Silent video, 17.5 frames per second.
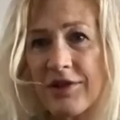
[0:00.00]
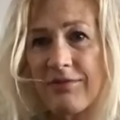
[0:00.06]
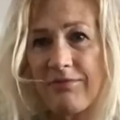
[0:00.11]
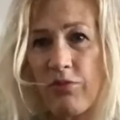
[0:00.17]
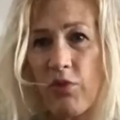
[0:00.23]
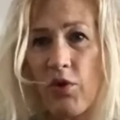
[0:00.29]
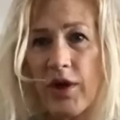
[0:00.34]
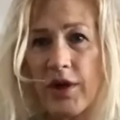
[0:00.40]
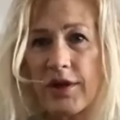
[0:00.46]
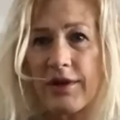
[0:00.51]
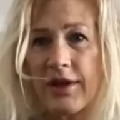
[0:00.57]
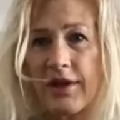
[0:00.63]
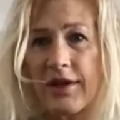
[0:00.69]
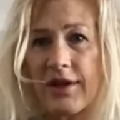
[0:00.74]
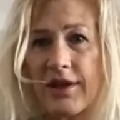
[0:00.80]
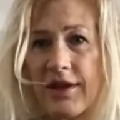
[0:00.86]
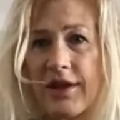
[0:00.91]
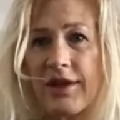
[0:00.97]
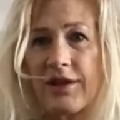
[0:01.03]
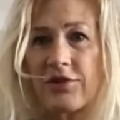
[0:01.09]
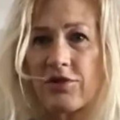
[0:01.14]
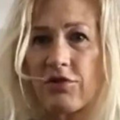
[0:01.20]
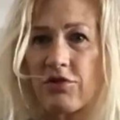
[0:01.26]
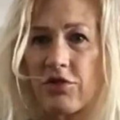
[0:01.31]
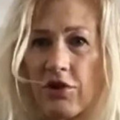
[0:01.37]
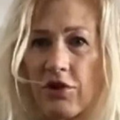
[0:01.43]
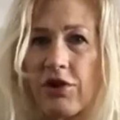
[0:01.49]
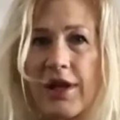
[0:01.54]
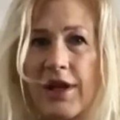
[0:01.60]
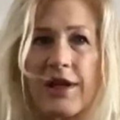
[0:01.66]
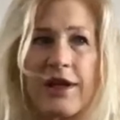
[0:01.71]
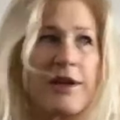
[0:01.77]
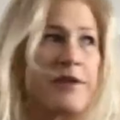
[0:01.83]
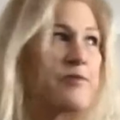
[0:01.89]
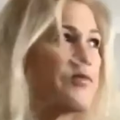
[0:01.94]
point thing. So you know,
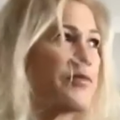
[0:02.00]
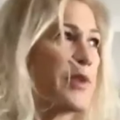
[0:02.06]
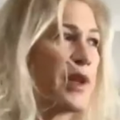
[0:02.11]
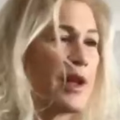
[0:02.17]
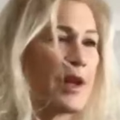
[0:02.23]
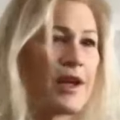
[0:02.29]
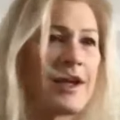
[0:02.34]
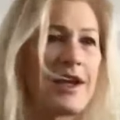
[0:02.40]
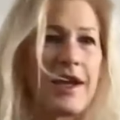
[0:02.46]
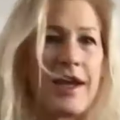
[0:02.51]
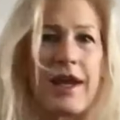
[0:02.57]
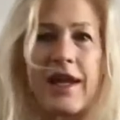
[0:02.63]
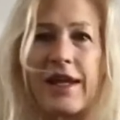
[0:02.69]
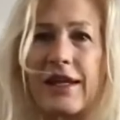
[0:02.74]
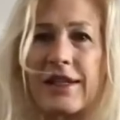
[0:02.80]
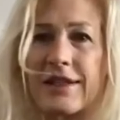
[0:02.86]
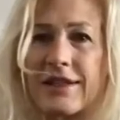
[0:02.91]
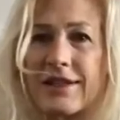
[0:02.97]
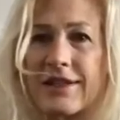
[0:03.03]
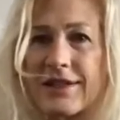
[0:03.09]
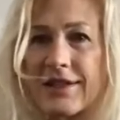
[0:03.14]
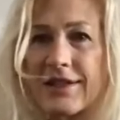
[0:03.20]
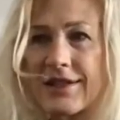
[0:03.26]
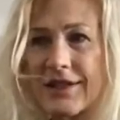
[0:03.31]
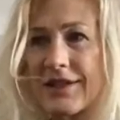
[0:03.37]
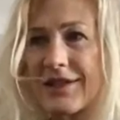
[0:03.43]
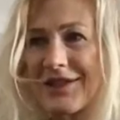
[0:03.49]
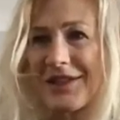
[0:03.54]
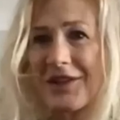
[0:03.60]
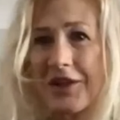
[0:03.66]
like, and it's